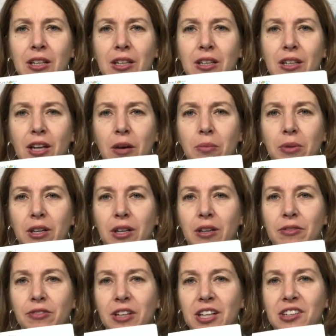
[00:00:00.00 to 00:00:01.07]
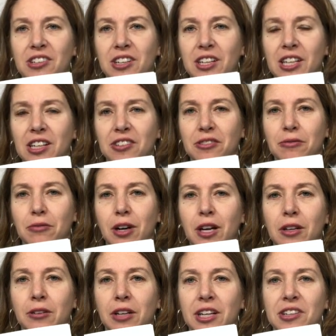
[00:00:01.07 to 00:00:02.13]
number of each in each
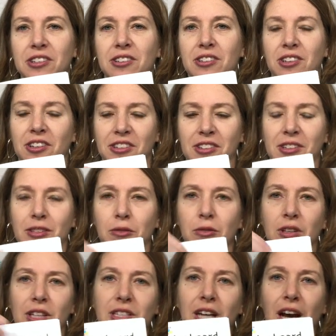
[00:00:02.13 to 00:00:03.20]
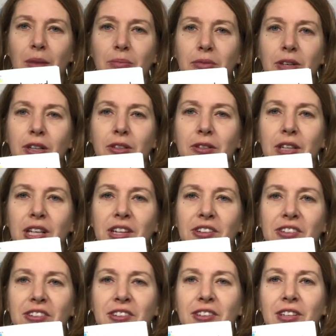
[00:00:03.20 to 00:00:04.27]
row. It's just the top row
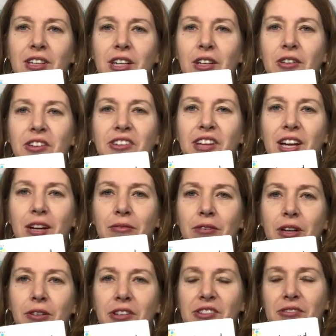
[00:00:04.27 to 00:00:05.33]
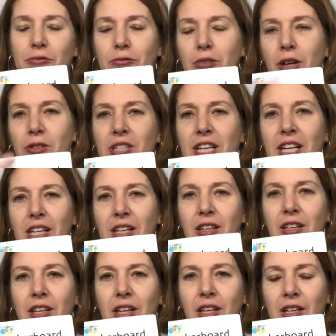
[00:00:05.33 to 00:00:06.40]
is, the second row is
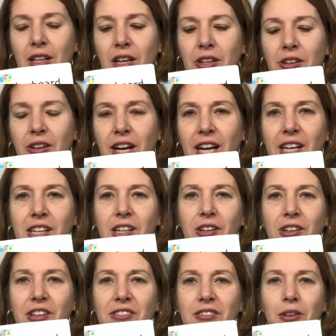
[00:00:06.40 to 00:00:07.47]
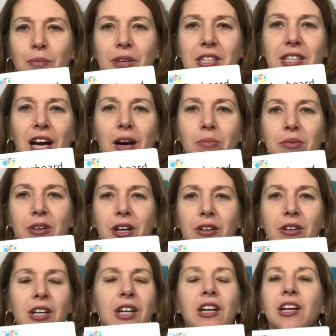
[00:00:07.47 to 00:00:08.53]
rotated 180 degrees from the top
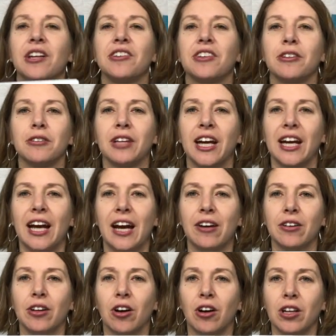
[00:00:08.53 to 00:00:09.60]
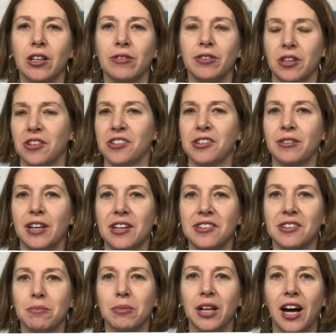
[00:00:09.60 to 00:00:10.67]
row. So lay out all of your squares
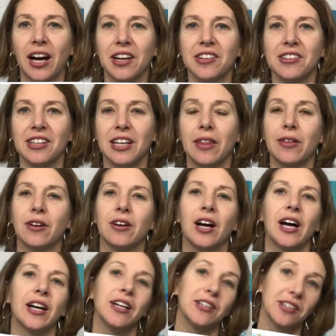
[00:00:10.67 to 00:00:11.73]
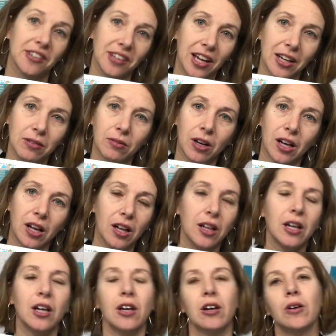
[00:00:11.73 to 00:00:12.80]
and blocks either on a design wall
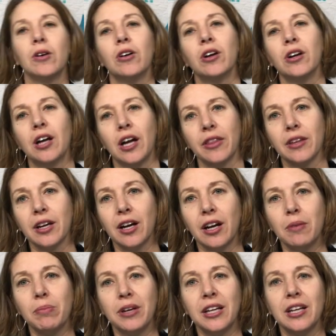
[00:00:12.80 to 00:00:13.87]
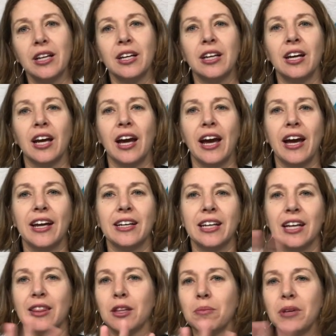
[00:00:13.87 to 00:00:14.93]
or on the carpet and
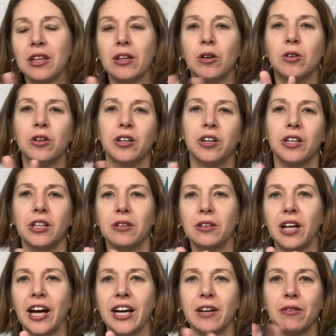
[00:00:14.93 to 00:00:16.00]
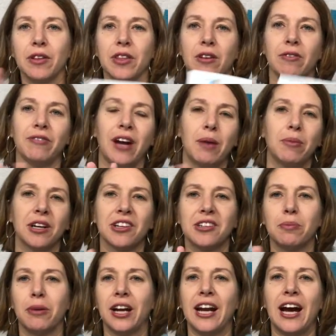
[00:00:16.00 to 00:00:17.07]
get them in the order you like with your fabric
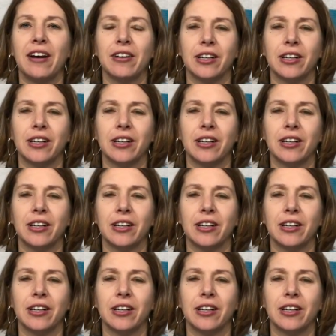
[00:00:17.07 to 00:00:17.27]
spread out